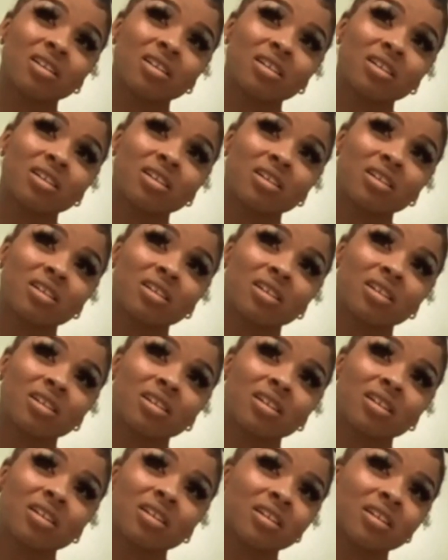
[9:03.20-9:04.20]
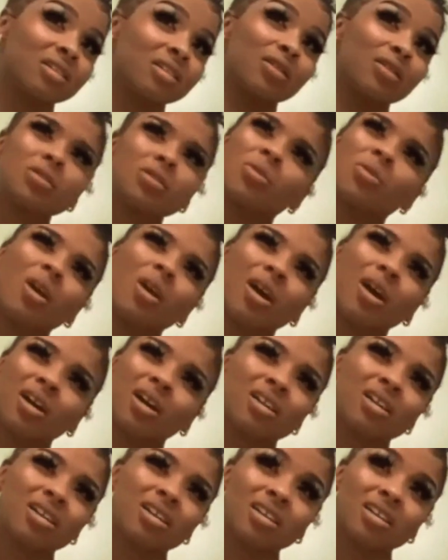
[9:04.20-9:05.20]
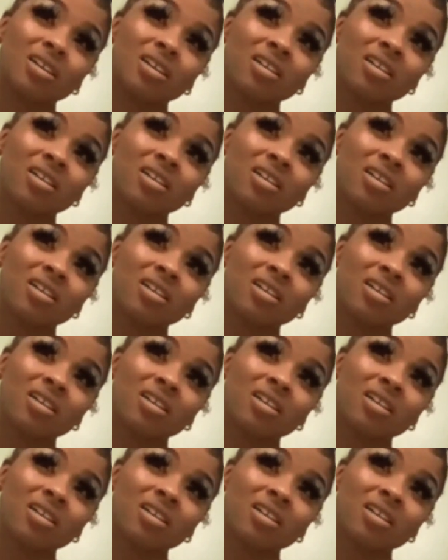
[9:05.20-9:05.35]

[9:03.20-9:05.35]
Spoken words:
[no speech]